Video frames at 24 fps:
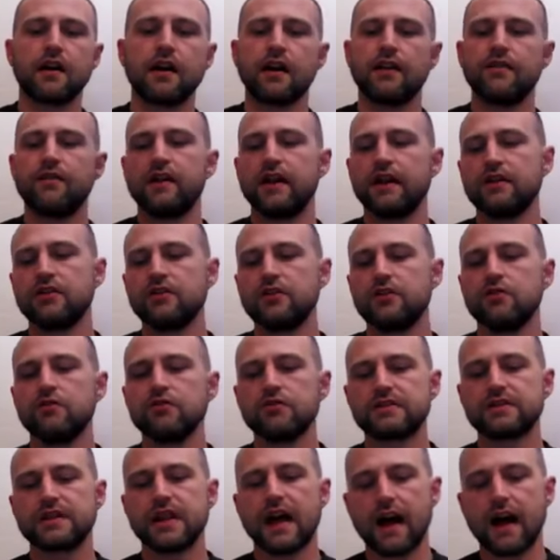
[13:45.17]
and then
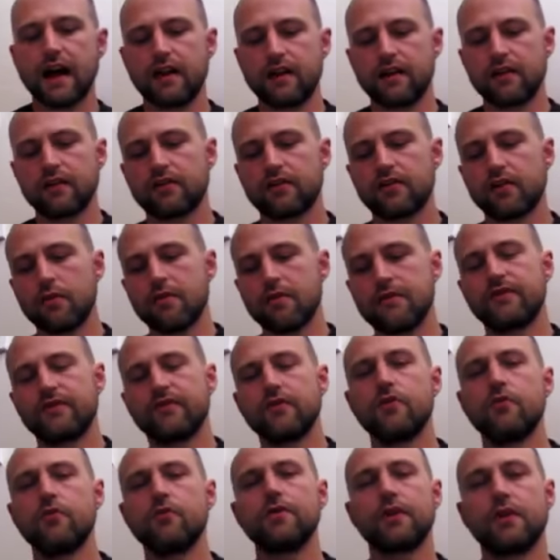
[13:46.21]
use that going
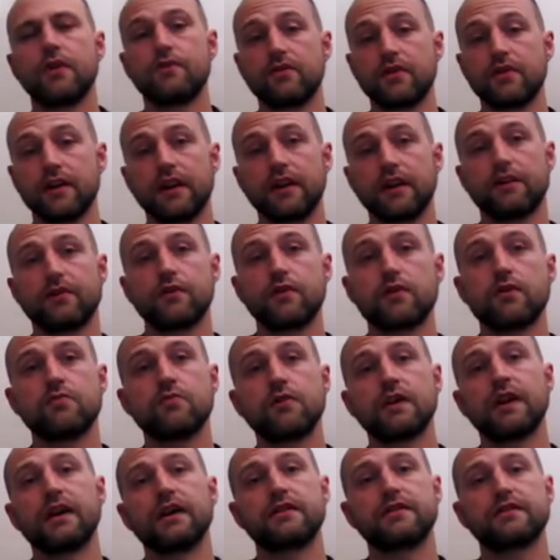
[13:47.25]
forward over the next few
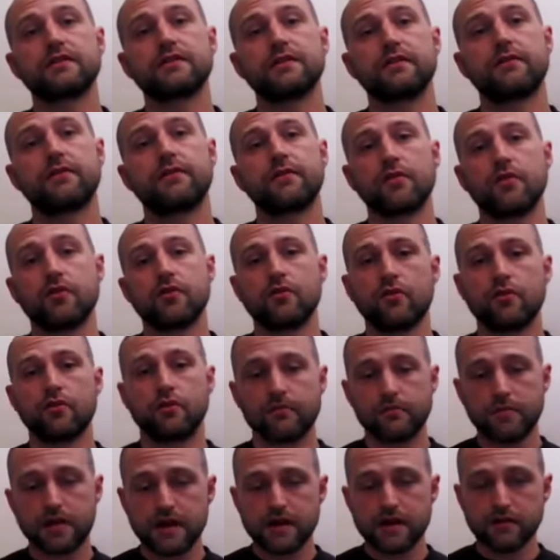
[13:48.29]
weeks for
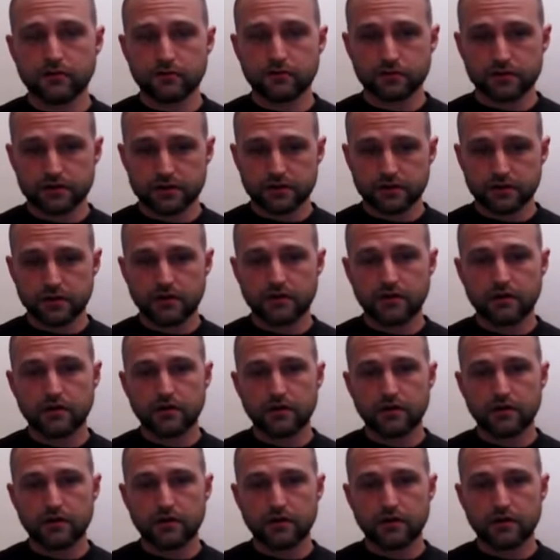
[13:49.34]
your meals.